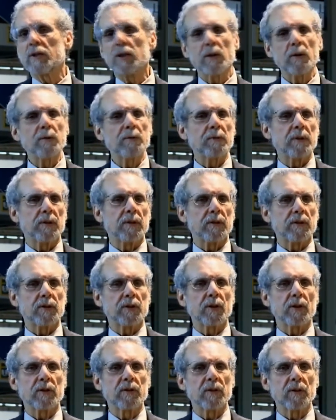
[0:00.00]
Children
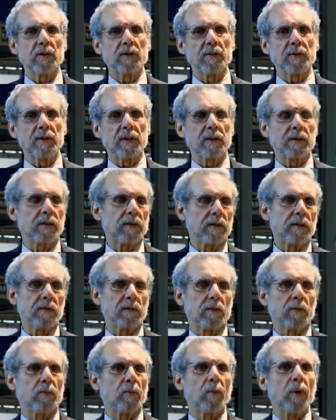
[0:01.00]
start to learn it,
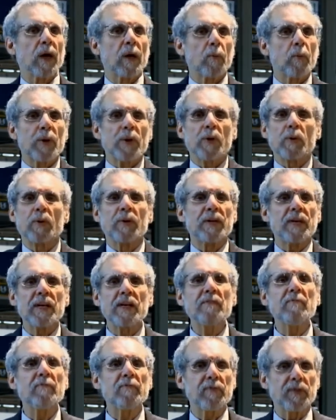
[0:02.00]
when you're an
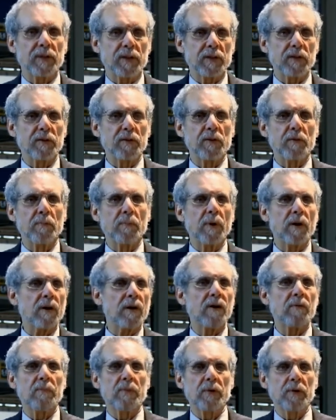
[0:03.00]
infant and your
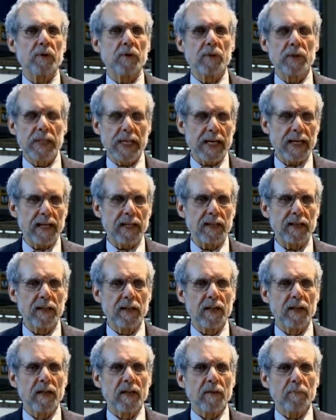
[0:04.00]
mom or your dad
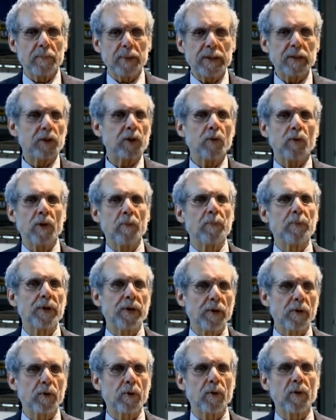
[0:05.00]
picks you up
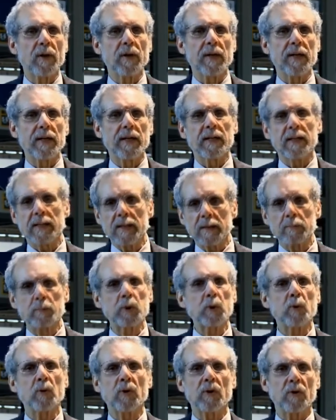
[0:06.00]
when you're crying and
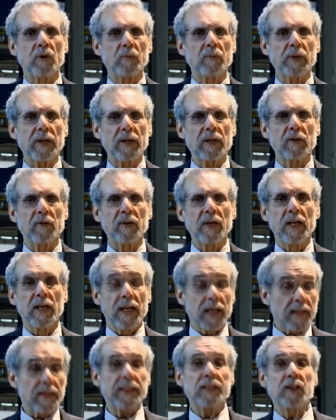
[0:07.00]
helps you calm down,
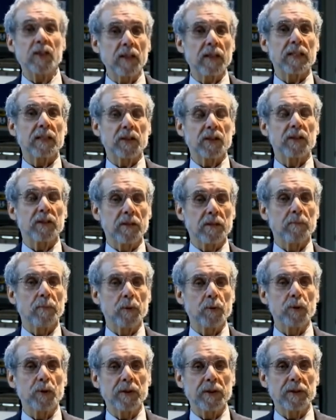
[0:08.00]
that's a lesson in
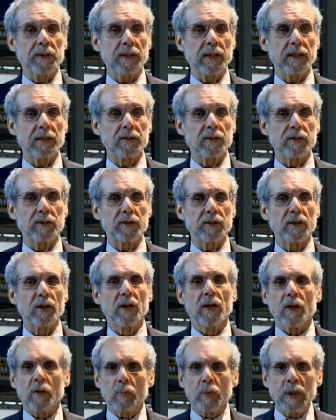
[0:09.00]
emotional intelligence.
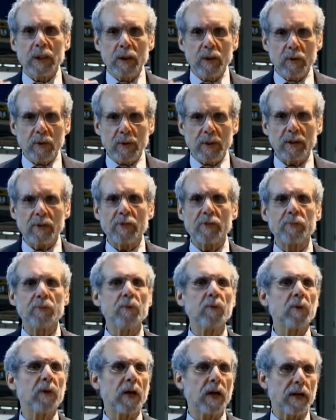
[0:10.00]
We learn it
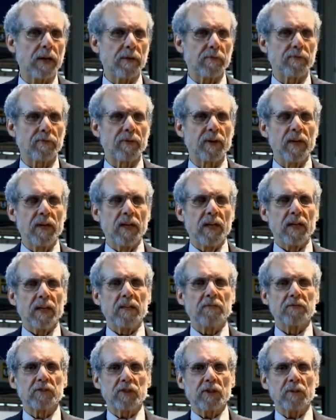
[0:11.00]
through life.
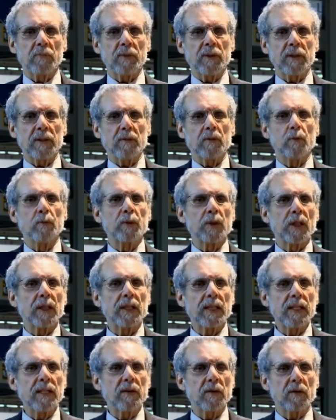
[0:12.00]
If someone who's a
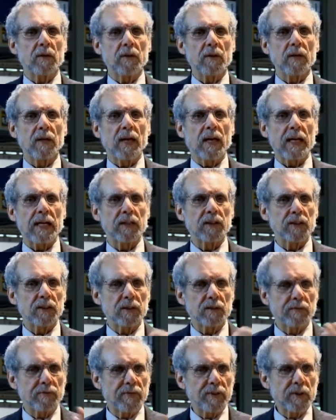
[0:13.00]
leader has a
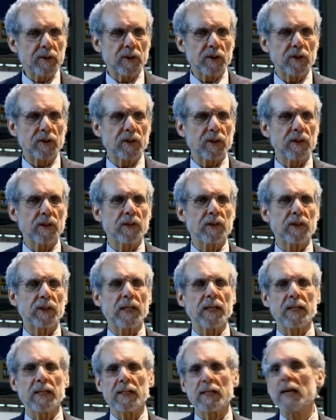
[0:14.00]
deficiency,
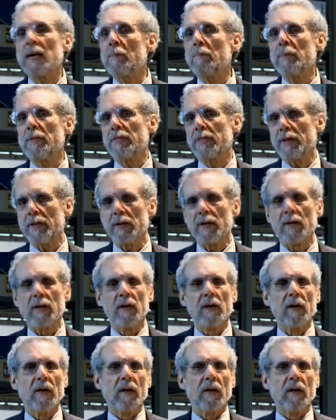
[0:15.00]
say in empathy